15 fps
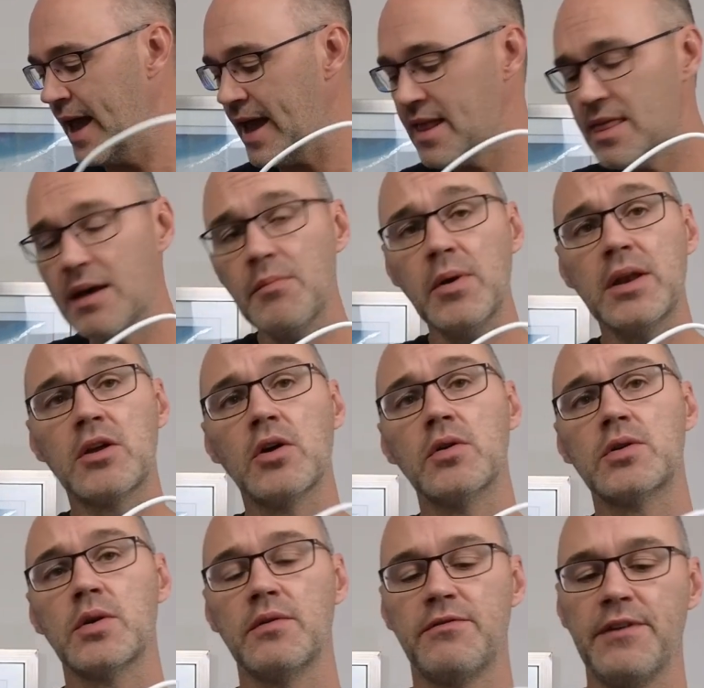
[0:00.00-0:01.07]
And then we'd
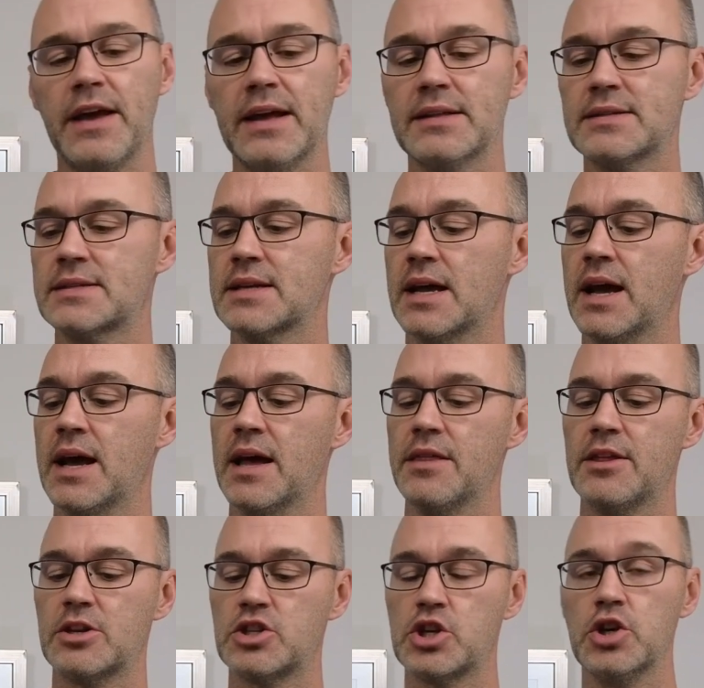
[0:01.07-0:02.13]
go to advance
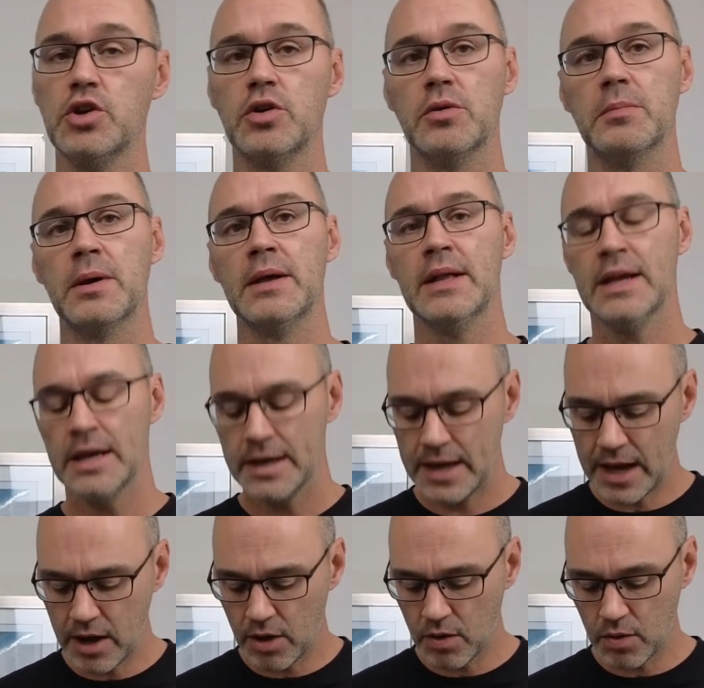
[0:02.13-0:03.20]
the tube.
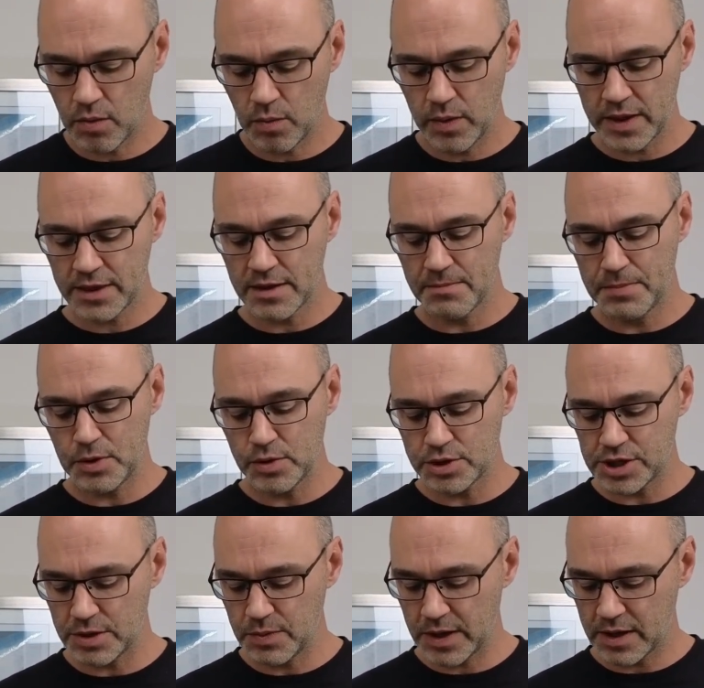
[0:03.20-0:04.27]
Now with the
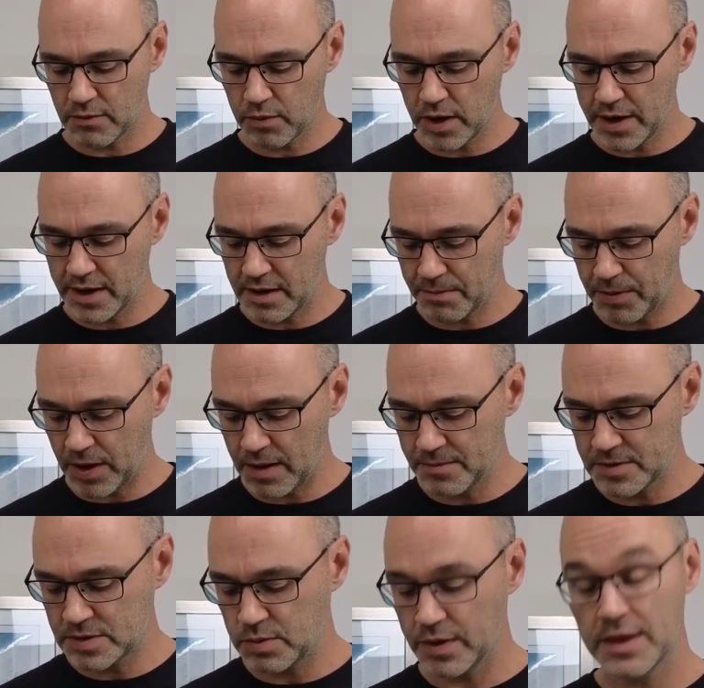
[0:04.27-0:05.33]
bougie, we can run into
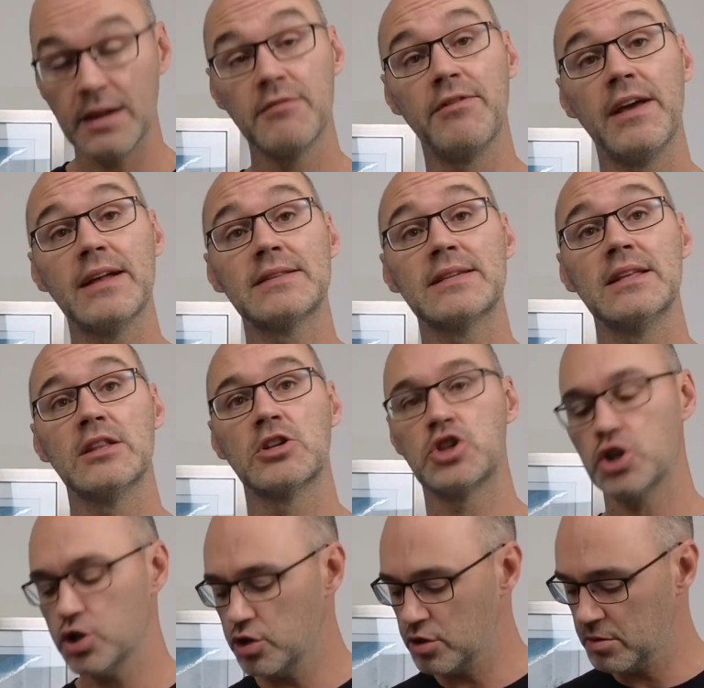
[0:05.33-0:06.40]
problems with advancing the
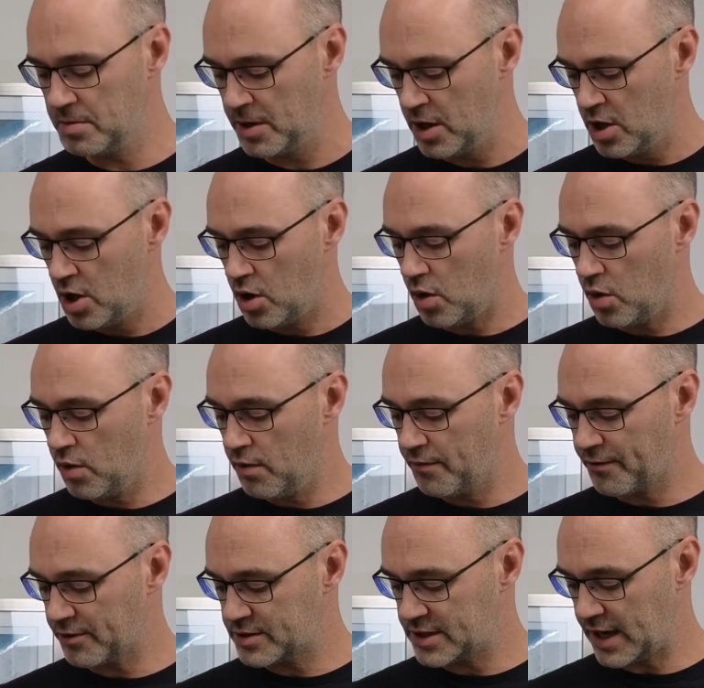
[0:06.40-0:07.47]
tube
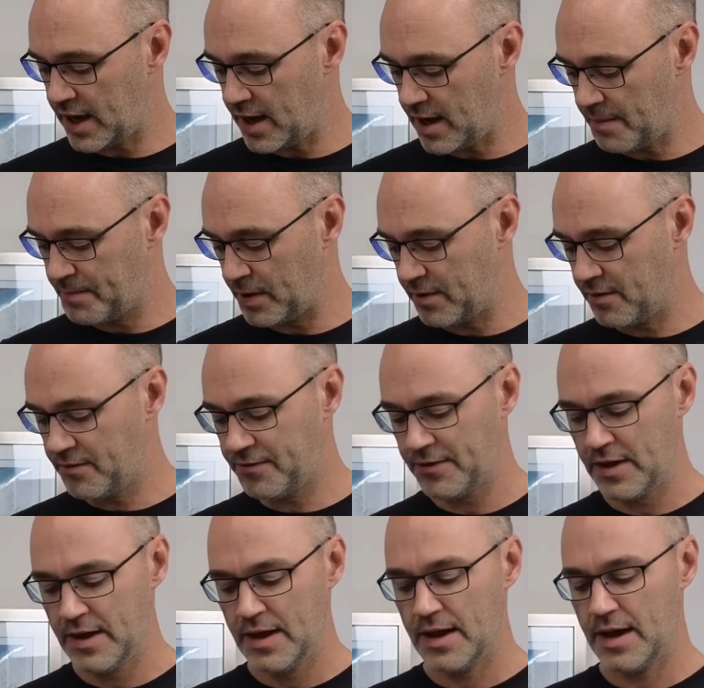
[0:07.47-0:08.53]
over top of